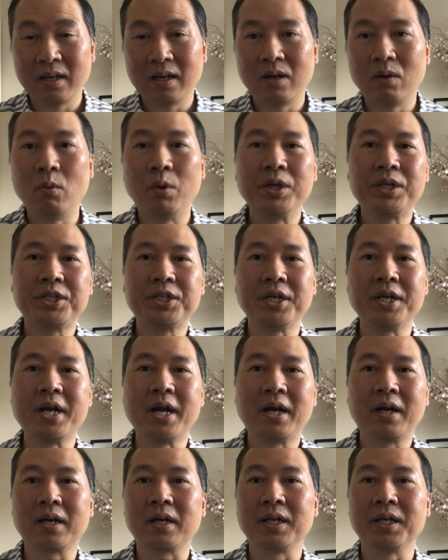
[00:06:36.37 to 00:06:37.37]
which
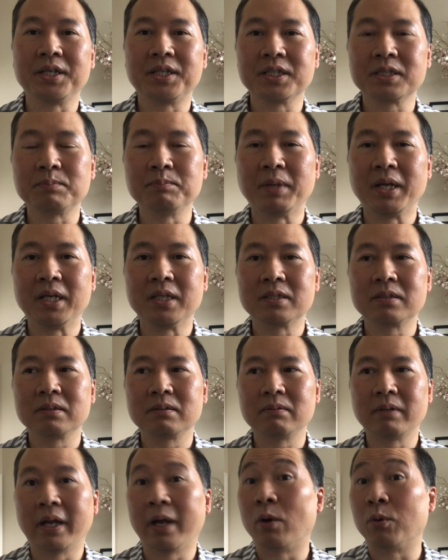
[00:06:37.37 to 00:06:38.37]
generically just means
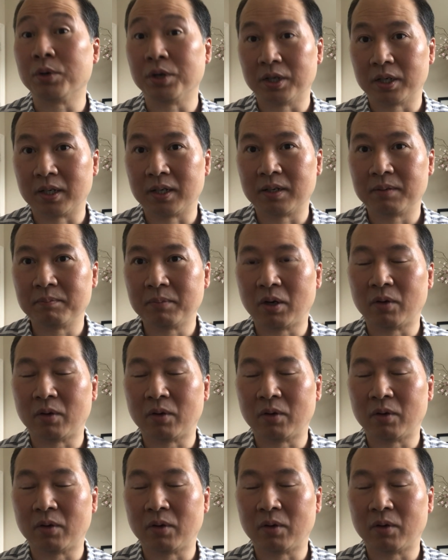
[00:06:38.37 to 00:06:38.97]
elder.